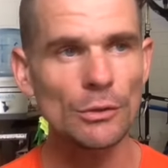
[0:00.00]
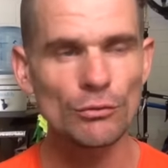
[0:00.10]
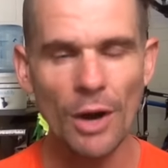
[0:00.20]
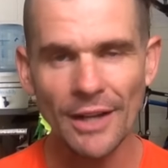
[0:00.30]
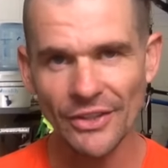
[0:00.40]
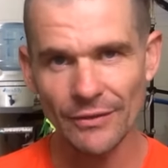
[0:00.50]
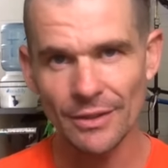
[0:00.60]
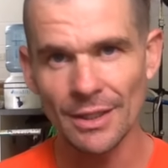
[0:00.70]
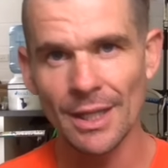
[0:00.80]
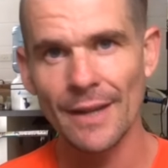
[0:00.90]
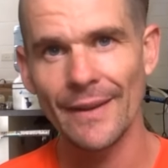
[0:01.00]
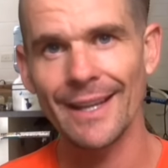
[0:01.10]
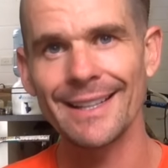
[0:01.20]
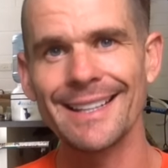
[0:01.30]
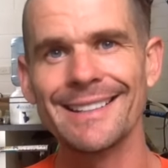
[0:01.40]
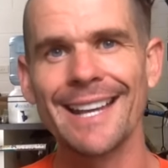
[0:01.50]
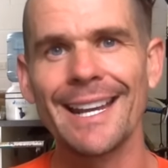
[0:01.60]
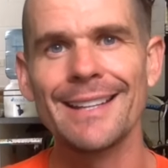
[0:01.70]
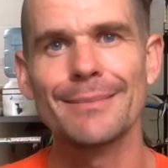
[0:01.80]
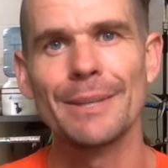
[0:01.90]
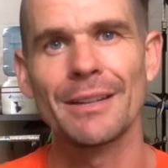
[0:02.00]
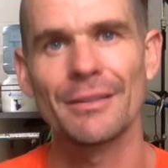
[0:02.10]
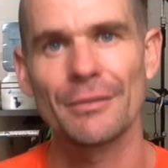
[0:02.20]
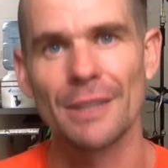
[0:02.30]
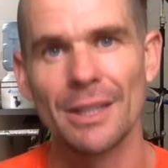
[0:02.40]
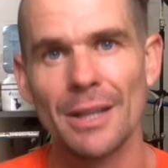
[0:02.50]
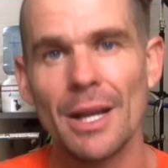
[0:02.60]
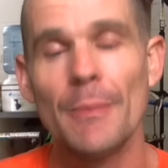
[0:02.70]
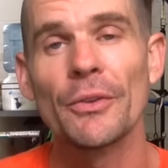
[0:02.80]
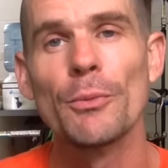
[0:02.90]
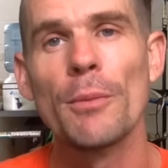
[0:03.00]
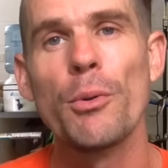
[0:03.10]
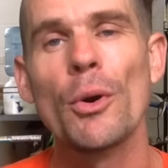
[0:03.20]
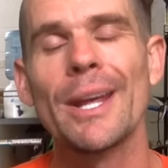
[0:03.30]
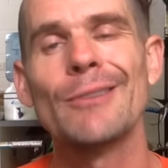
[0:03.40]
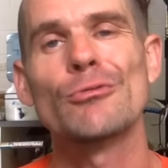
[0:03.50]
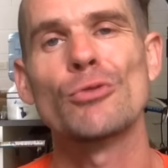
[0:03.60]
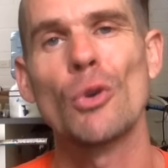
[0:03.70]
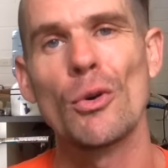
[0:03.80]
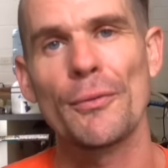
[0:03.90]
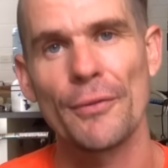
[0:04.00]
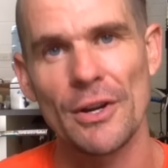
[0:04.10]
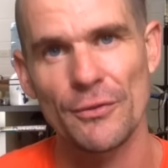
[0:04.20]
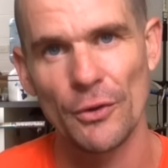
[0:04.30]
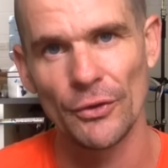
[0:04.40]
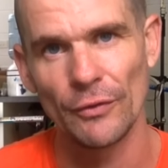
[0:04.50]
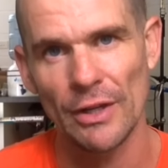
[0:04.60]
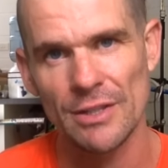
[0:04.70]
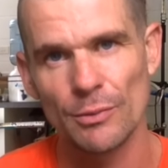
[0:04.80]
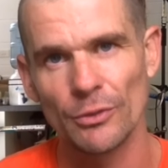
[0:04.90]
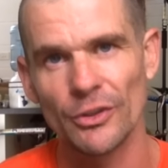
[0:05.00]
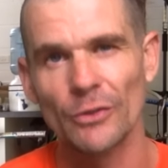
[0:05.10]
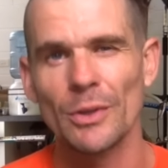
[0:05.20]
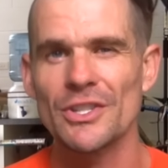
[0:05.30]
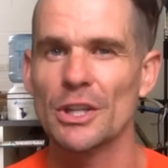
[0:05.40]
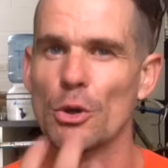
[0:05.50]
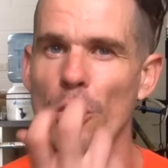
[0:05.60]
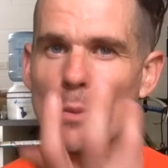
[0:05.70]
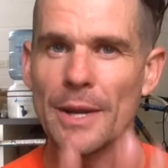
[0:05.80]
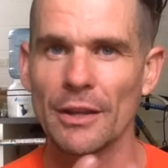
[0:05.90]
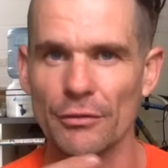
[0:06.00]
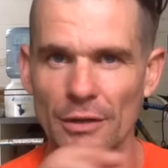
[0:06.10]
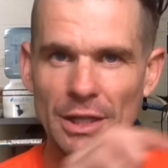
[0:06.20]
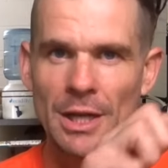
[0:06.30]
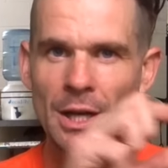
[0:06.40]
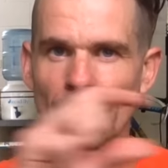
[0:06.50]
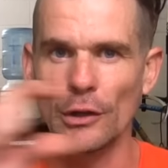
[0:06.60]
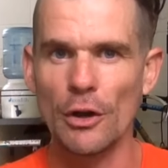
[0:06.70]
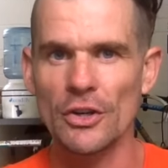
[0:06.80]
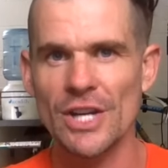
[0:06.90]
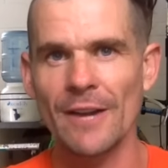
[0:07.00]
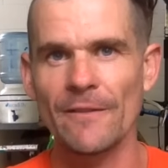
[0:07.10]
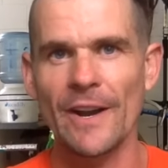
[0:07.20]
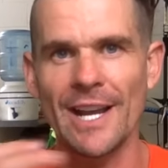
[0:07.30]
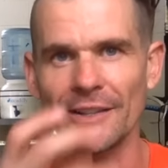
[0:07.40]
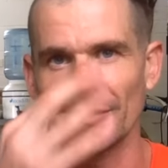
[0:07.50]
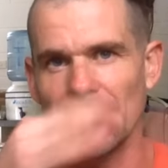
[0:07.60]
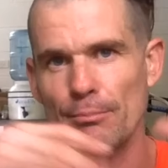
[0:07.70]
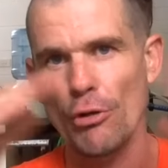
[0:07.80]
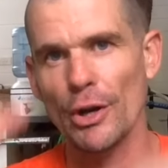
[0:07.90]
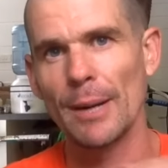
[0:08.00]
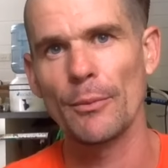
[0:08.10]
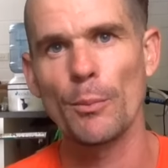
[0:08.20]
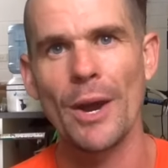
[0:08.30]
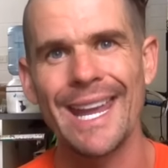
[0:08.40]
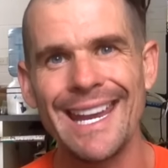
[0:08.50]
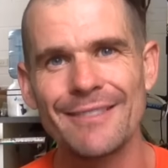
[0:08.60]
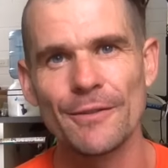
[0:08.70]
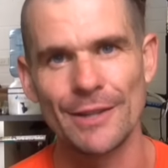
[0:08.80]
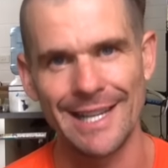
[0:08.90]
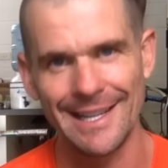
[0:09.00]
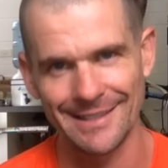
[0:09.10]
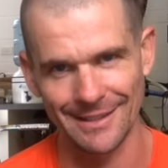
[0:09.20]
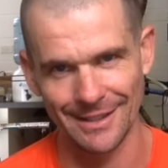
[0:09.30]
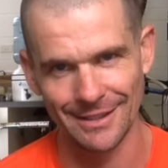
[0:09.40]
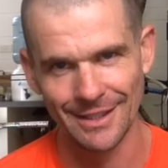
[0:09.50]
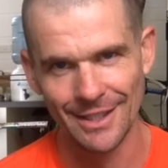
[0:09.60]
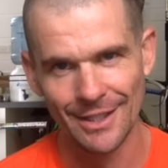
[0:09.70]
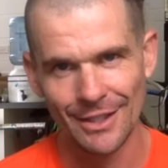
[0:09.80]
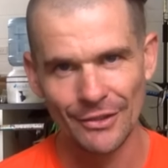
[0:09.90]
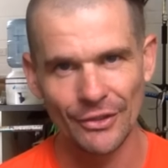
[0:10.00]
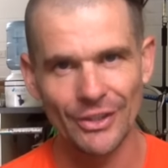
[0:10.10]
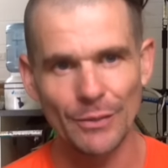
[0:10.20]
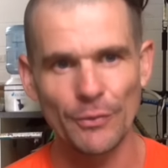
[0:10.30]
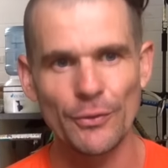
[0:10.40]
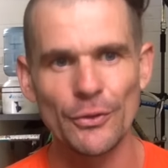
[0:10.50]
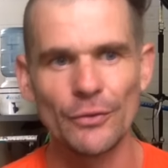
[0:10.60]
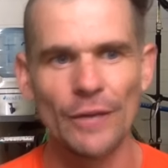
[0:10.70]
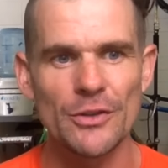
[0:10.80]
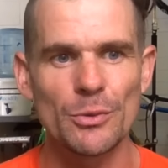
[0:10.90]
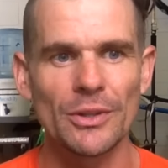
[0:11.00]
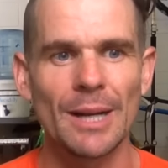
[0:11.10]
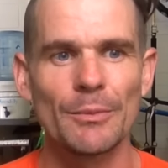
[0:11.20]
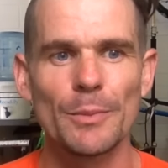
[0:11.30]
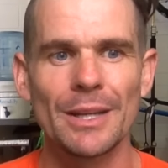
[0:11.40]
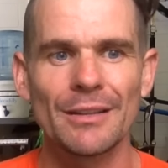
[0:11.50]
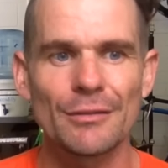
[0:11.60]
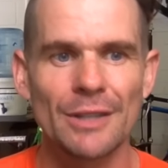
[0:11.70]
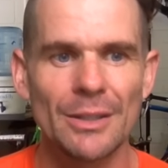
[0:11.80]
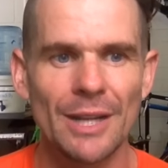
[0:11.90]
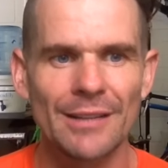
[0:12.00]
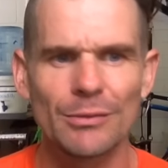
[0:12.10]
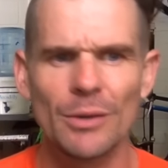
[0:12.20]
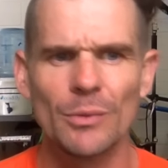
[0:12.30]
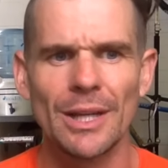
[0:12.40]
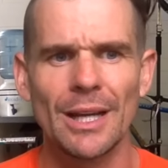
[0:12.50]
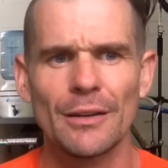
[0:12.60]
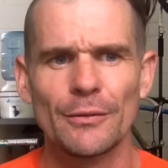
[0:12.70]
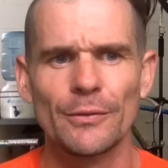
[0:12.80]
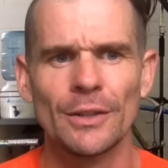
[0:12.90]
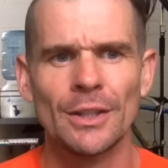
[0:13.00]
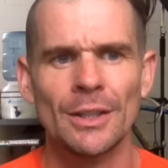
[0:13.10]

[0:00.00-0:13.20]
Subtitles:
rice even, that contains omega-3. But it's more important to eat raw, fresh fruits and vegetables, because once you cook omega-3, the long-chain fatty acids get broken up by heat very easily. So stick with fruits and vegetables when it comes to omega-3. Next one we have...